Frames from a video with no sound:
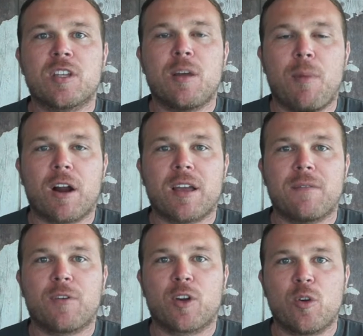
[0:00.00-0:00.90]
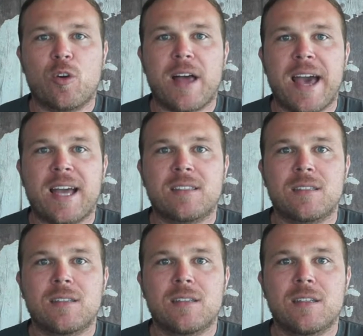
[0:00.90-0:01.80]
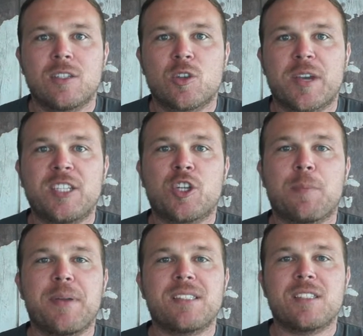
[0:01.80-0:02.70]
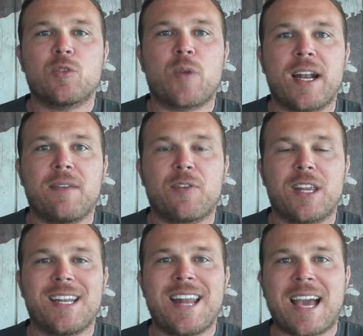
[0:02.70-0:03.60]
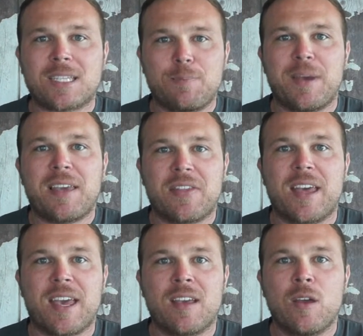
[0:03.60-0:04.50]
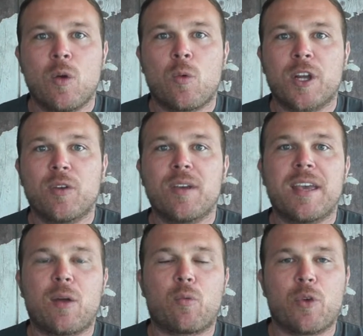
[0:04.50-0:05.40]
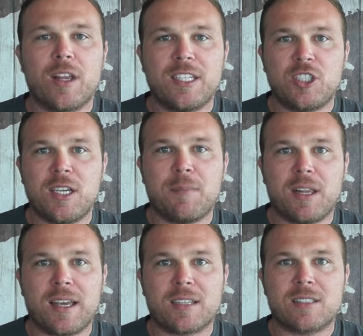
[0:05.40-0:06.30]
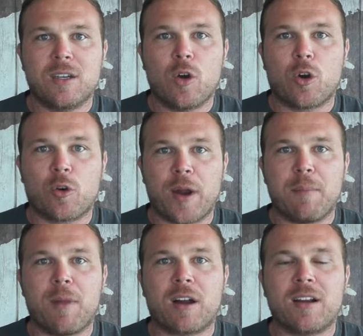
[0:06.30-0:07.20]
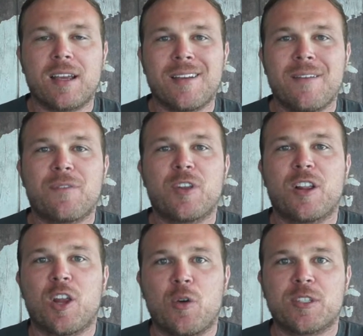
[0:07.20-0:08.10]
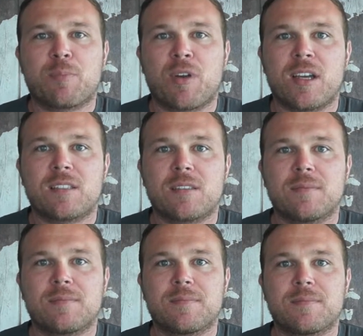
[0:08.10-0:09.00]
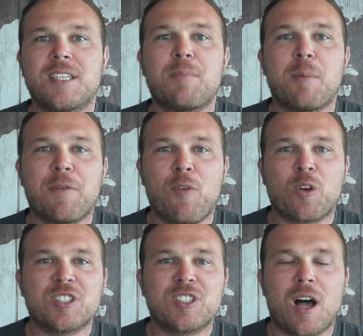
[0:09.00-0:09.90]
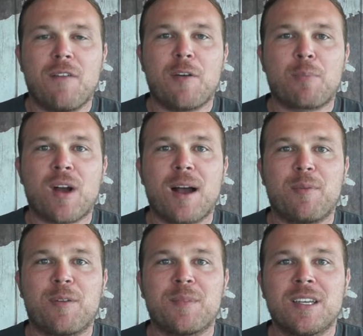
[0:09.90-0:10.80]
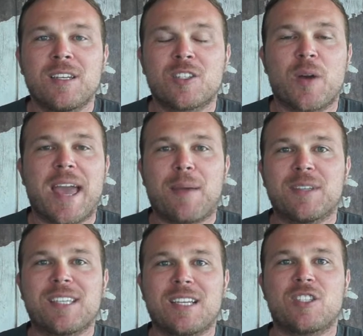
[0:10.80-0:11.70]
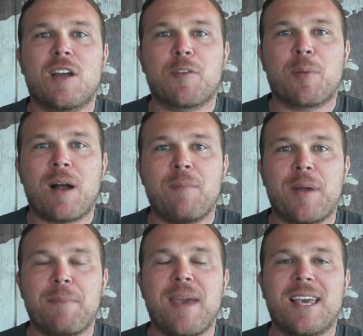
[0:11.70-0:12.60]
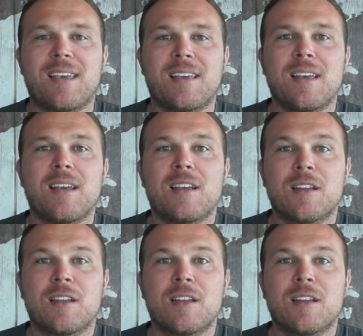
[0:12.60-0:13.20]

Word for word: to the market for Google ads. So get your business ready for the next big thing where you can get really cheap clicks or great marketing for the lowest price. Tip number four, solve a problem. So Amazon solved a problem by making